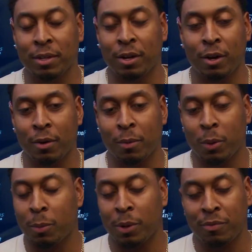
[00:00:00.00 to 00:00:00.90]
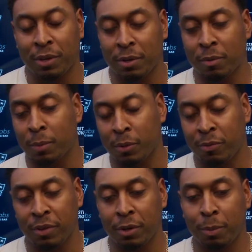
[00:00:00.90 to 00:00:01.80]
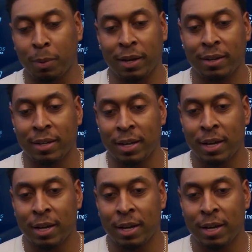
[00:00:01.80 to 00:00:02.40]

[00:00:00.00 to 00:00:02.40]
you know, where my feet, where my feet are planted.